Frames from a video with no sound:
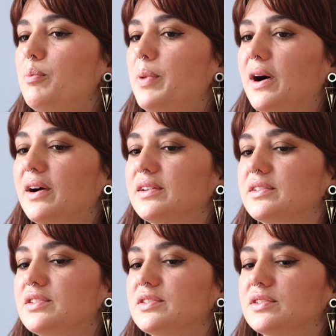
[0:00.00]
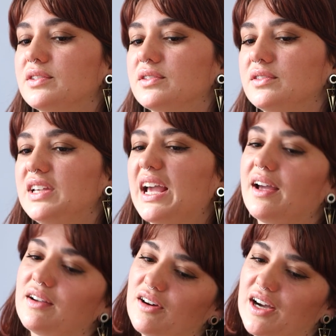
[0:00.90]
But
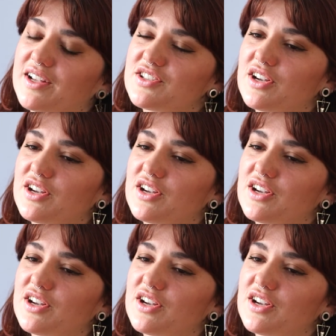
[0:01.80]
yeah, I guess